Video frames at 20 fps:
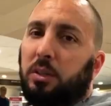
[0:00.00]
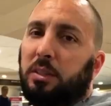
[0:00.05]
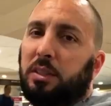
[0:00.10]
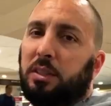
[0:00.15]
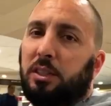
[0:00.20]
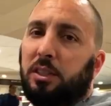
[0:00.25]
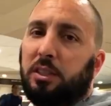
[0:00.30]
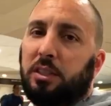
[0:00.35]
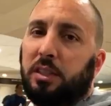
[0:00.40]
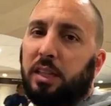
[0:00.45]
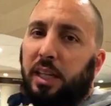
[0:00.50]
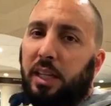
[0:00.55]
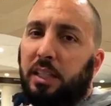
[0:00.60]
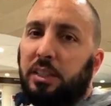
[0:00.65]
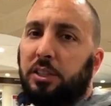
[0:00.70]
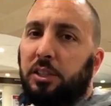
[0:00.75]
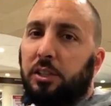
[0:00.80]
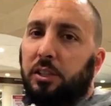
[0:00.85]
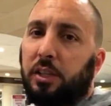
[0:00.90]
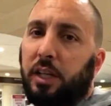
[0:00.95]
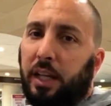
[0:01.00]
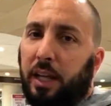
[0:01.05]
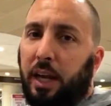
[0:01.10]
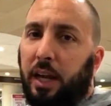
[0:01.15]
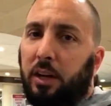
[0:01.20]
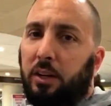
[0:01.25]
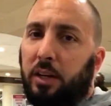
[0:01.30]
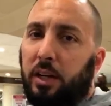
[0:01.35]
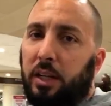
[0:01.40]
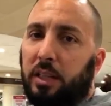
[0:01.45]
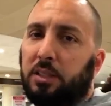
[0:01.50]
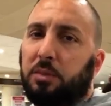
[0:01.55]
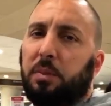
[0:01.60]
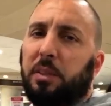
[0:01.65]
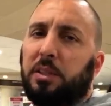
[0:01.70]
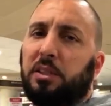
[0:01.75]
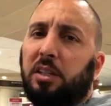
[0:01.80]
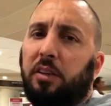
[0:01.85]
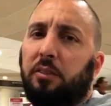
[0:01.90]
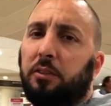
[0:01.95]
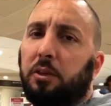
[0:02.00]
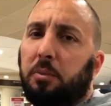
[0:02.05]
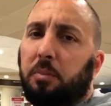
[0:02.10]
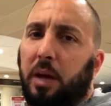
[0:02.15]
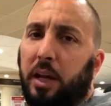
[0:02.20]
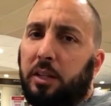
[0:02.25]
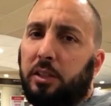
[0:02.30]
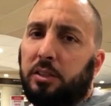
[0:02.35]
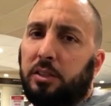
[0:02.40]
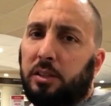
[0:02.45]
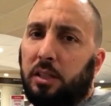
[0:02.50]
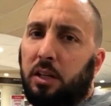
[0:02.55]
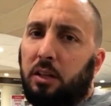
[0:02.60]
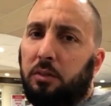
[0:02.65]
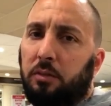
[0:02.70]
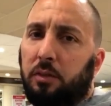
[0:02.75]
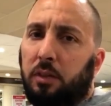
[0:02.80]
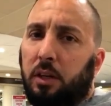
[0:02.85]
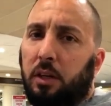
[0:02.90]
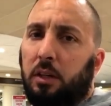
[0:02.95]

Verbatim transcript: it's just easier to carry, especially if you're by yourself.